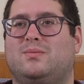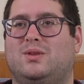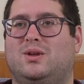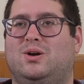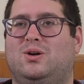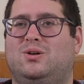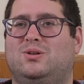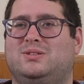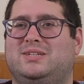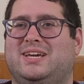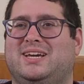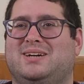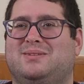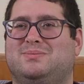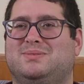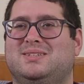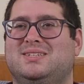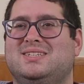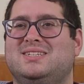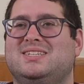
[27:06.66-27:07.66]
Oh damn,
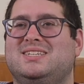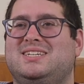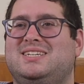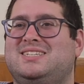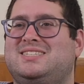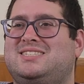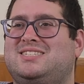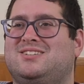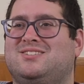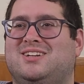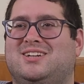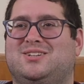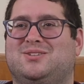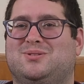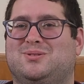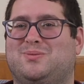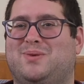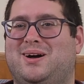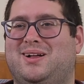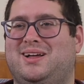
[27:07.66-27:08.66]
he's still not
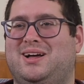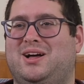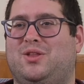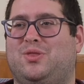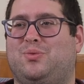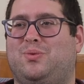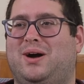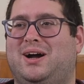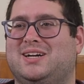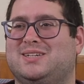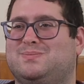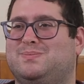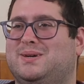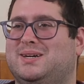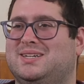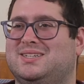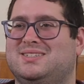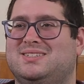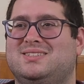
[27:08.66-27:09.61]
doing well health wise, but.